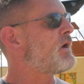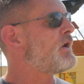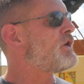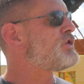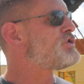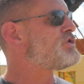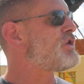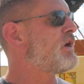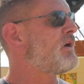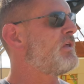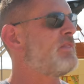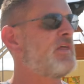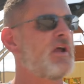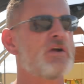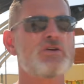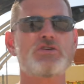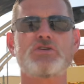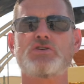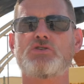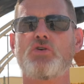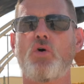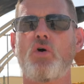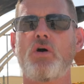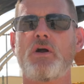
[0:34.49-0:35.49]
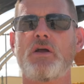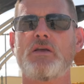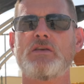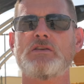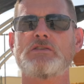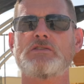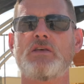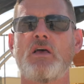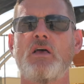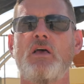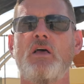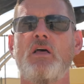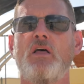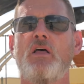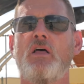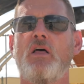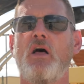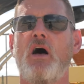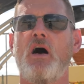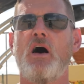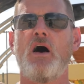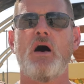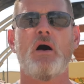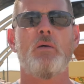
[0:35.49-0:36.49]
gonna share their stories
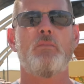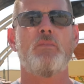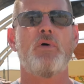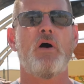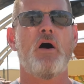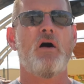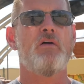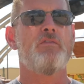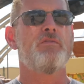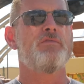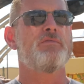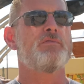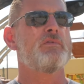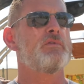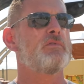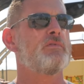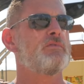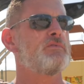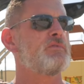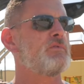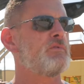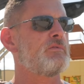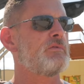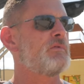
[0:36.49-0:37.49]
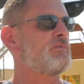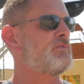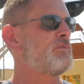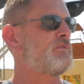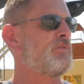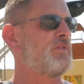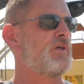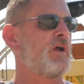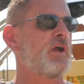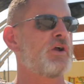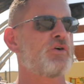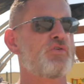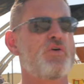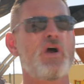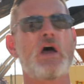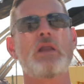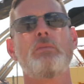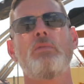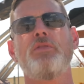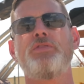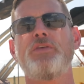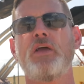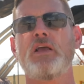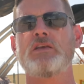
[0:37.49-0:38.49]
um, of the
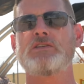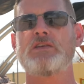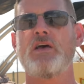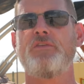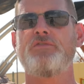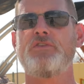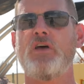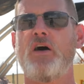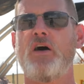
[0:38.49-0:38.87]
incredible things they've